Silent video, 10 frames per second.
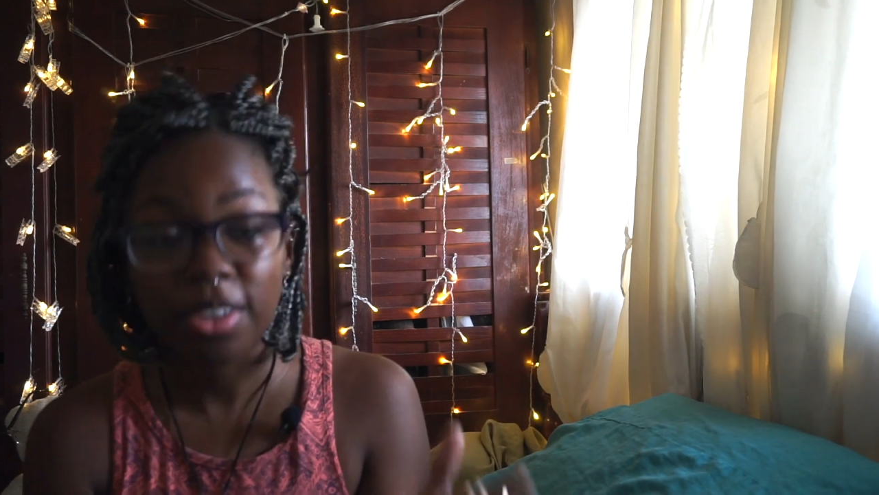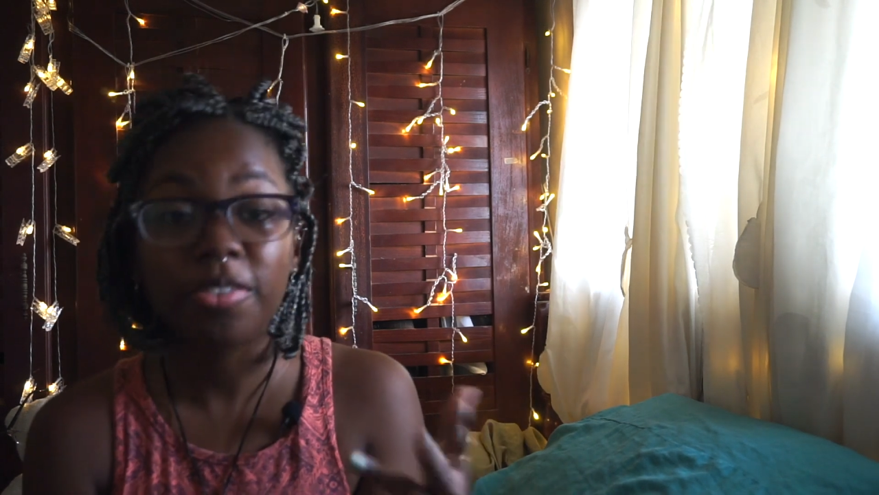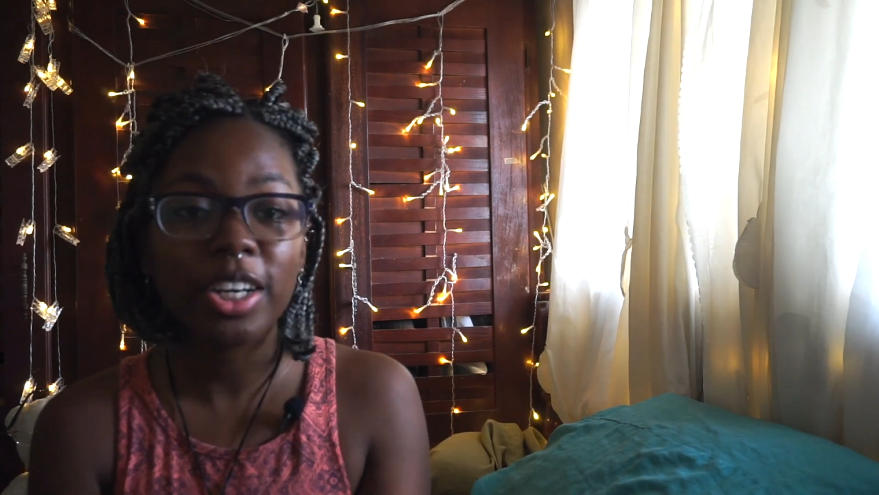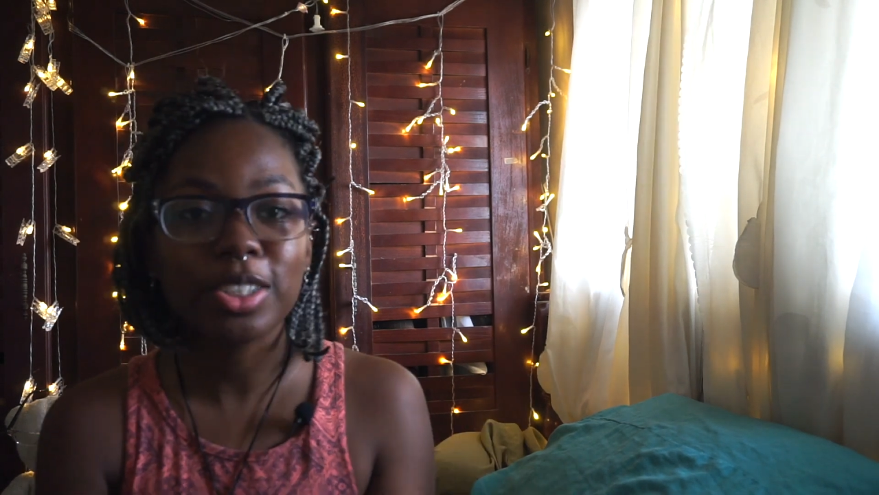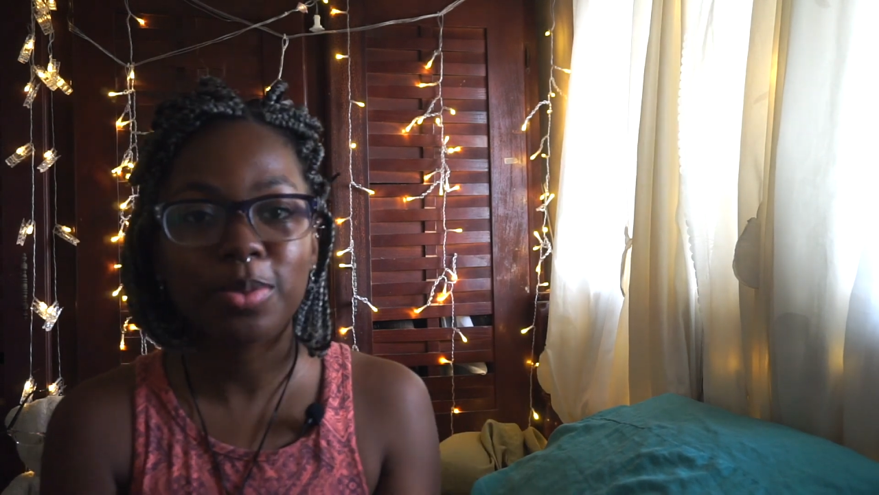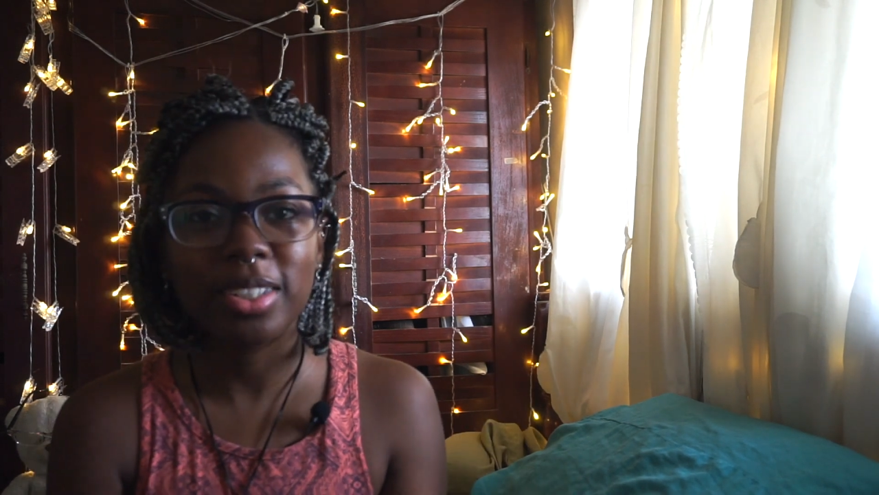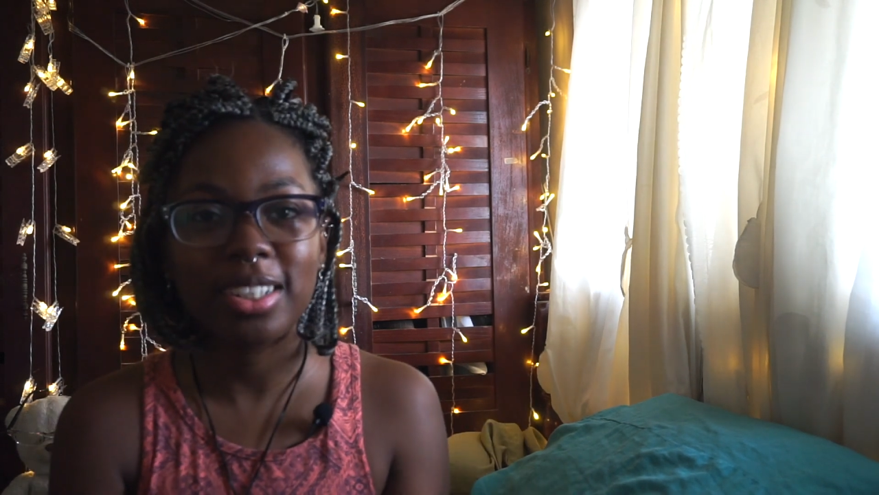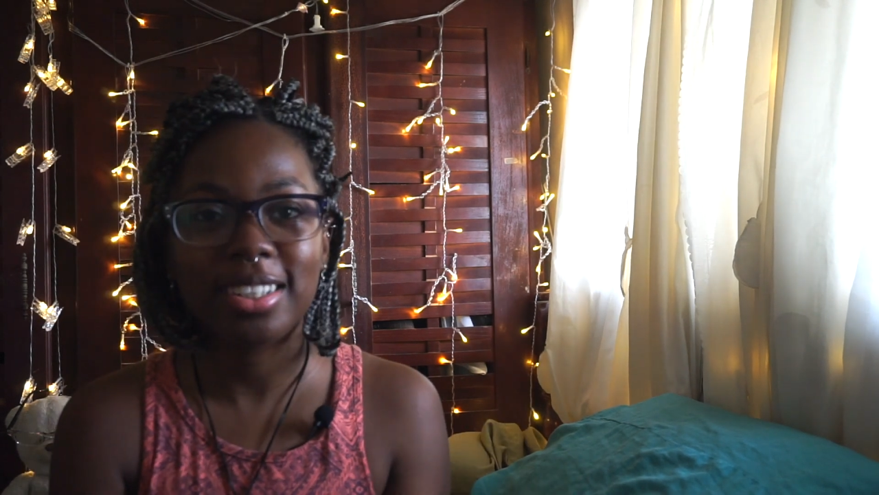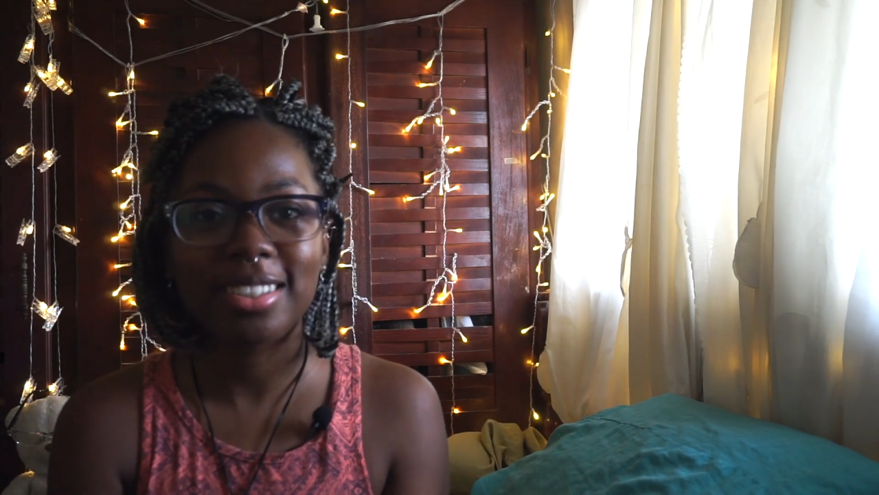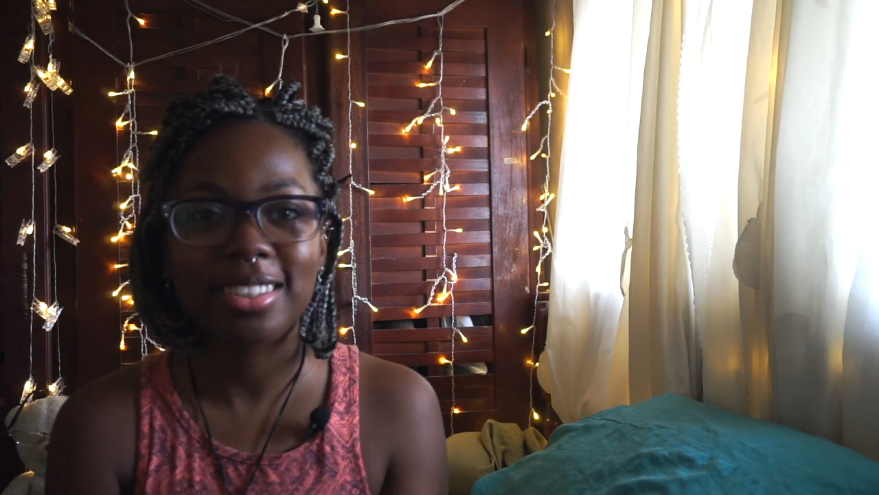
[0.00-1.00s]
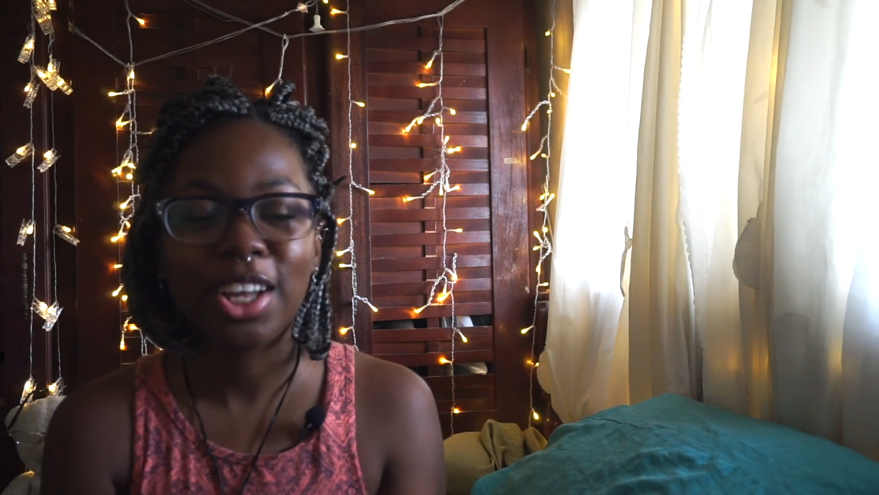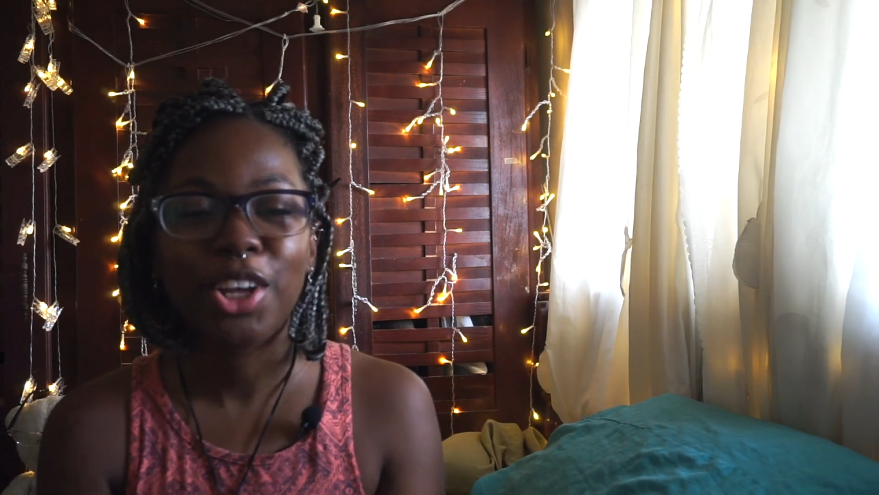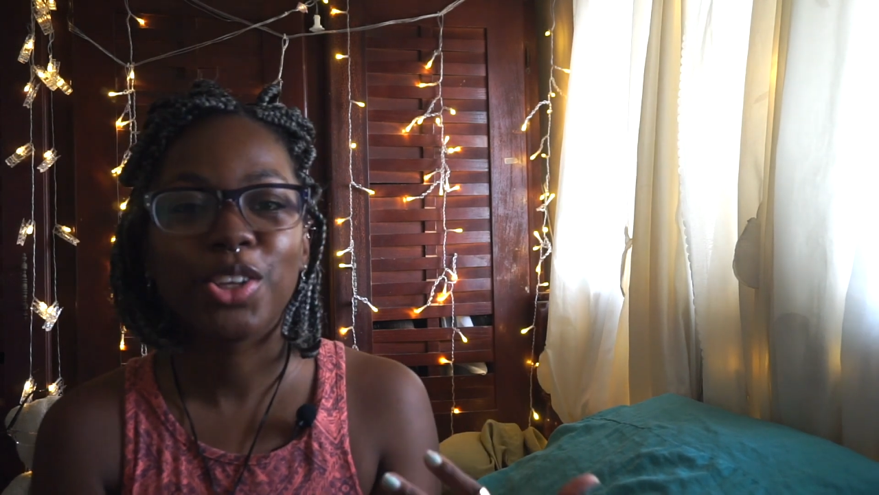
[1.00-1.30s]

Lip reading: The first one is,